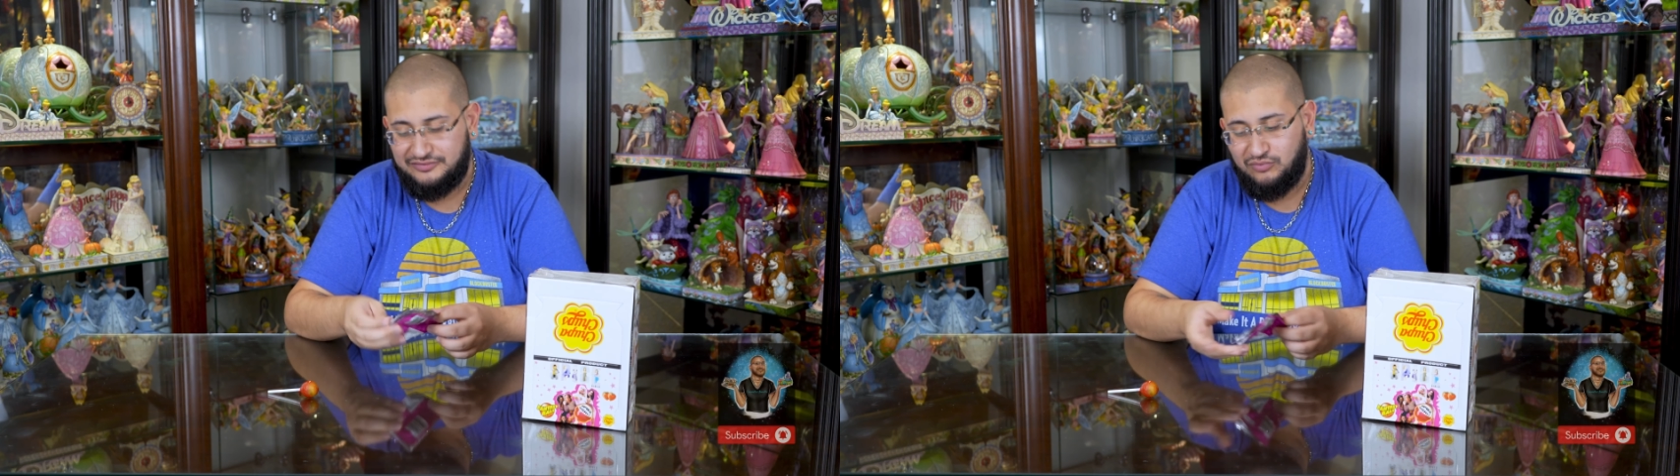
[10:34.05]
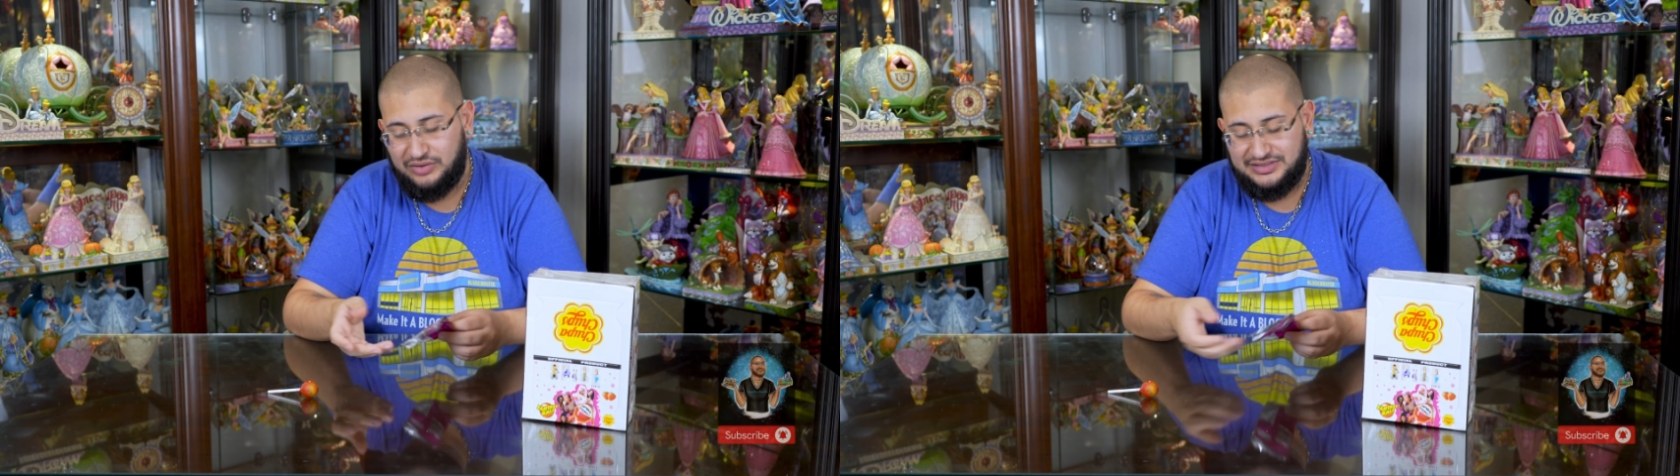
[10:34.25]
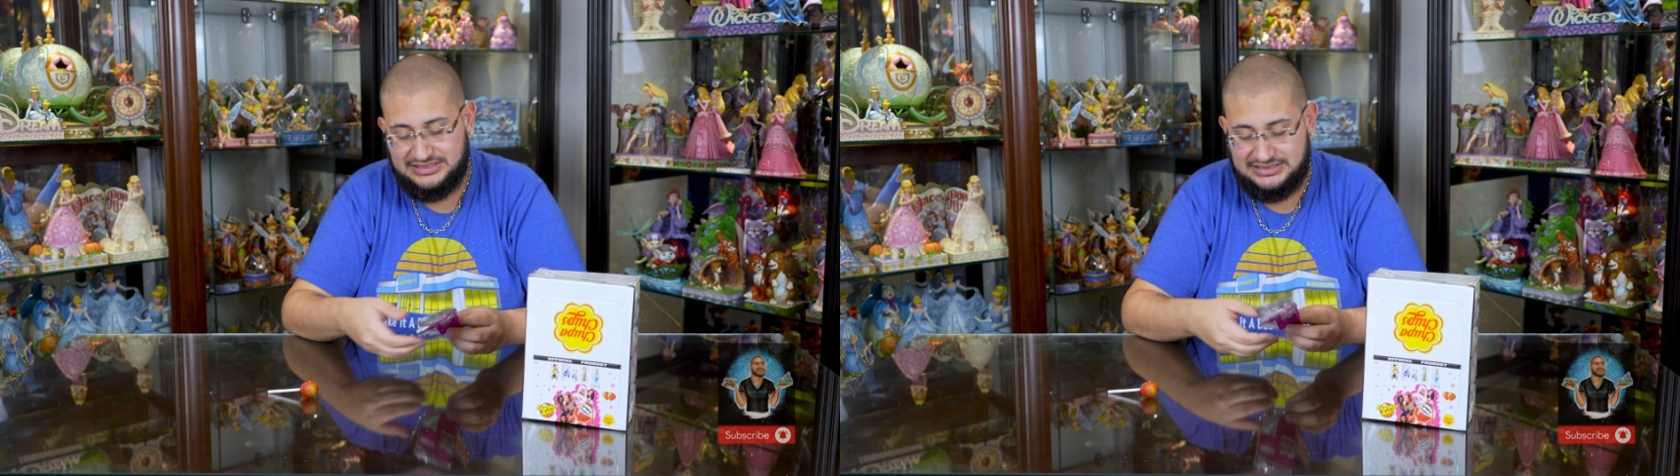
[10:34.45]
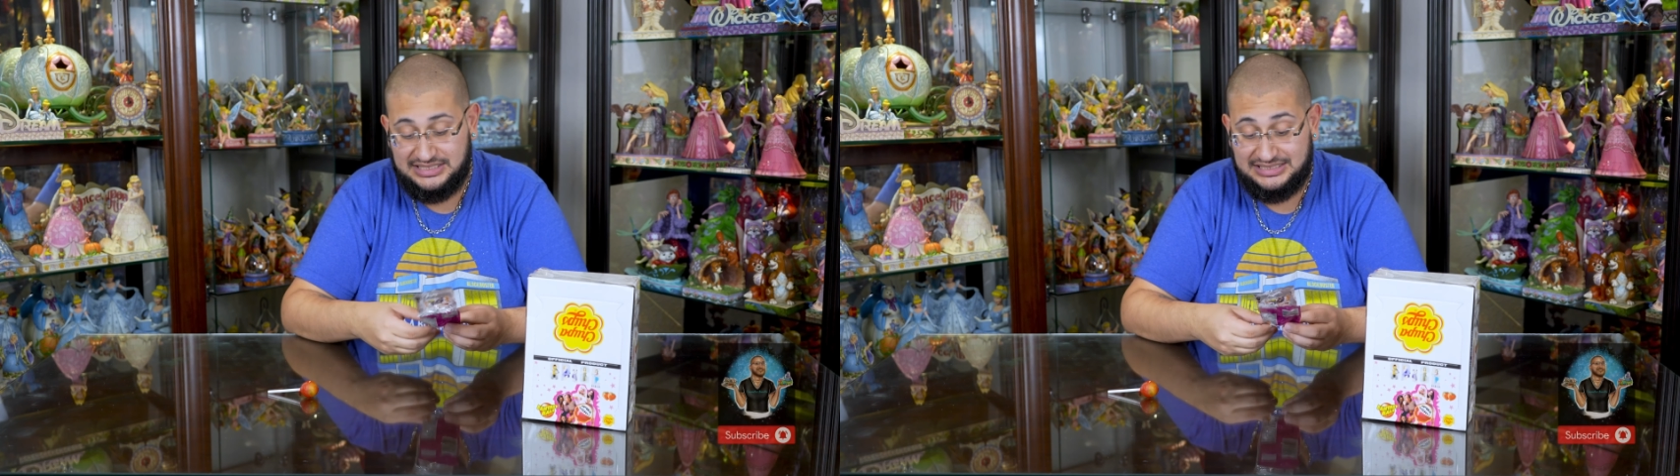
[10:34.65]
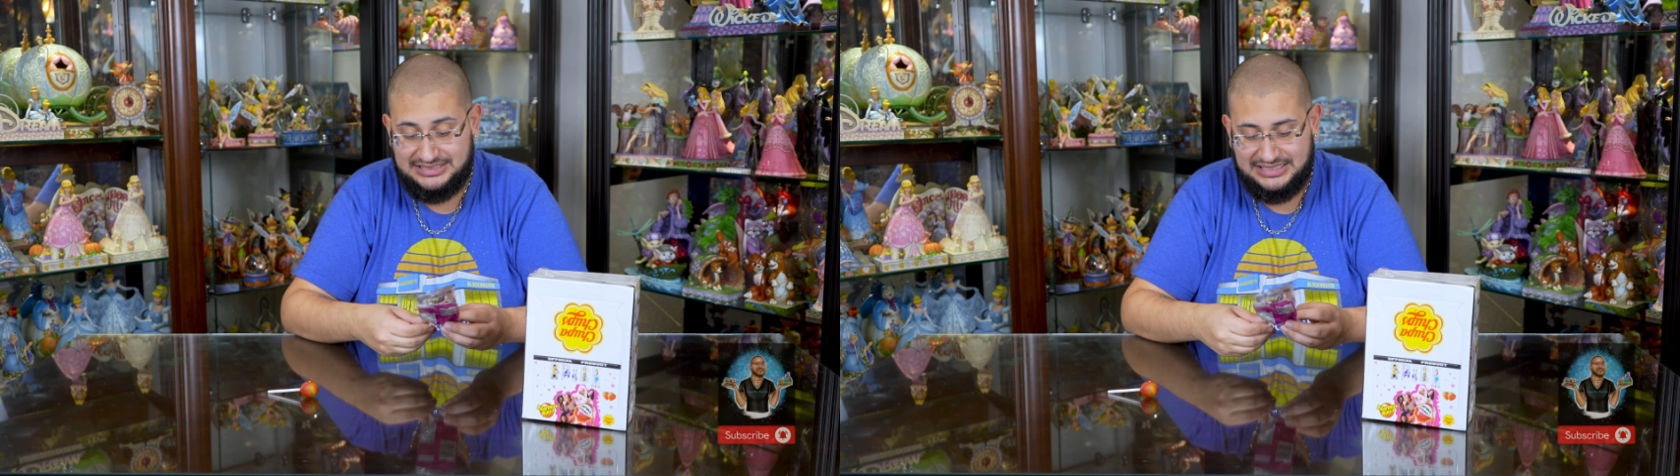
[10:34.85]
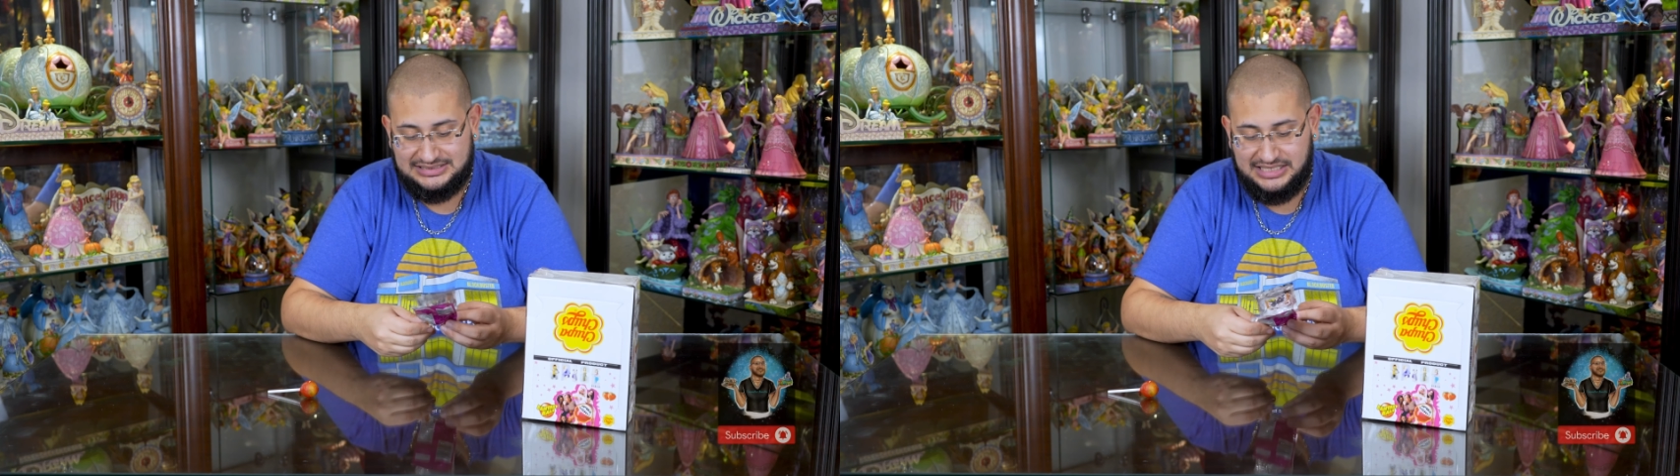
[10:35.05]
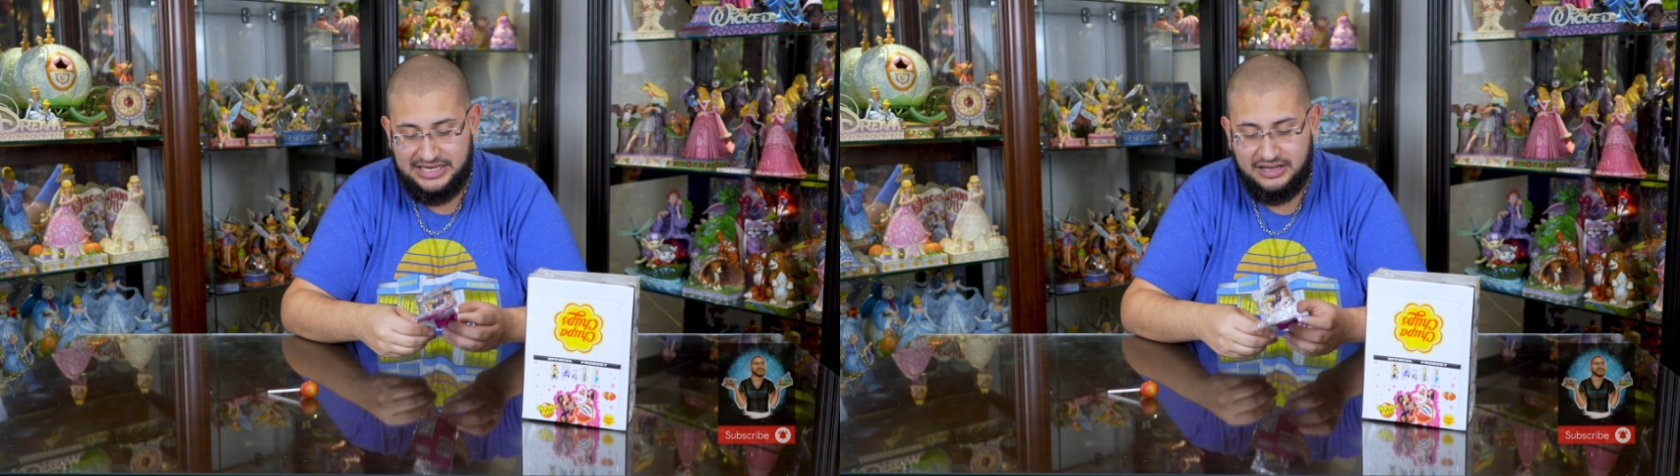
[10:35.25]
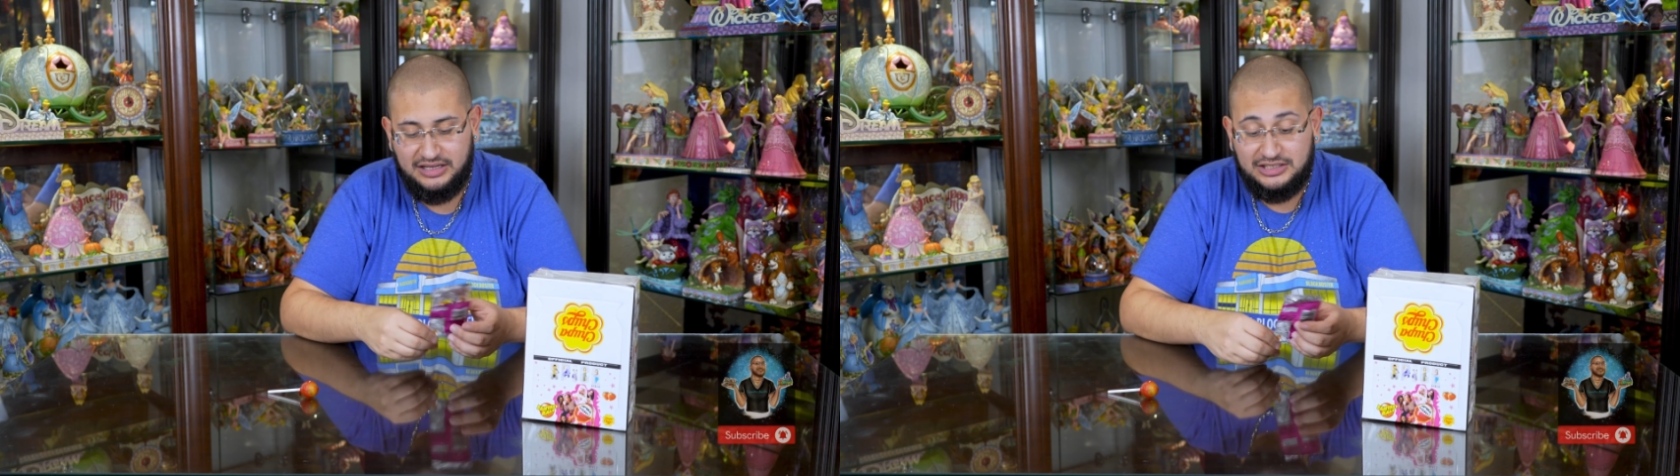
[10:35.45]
of what this is gonna taste like.